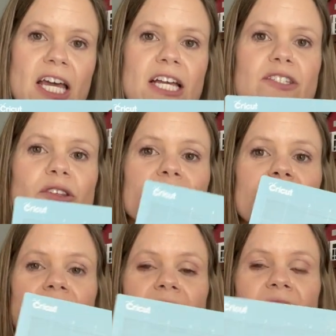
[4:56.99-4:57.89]
And so the
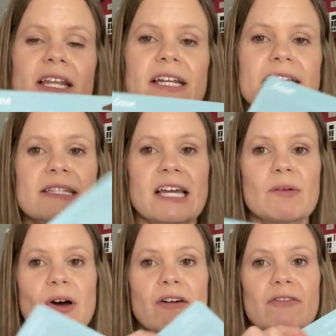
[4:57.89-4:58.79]
nice thing
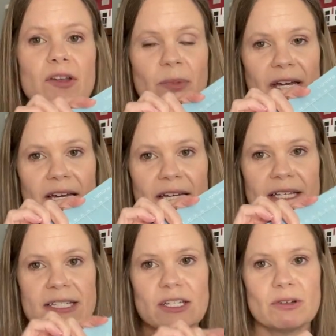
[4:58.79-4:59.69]
about flipping it
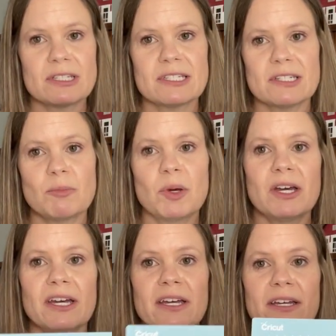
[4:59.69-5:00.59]
is that you can still put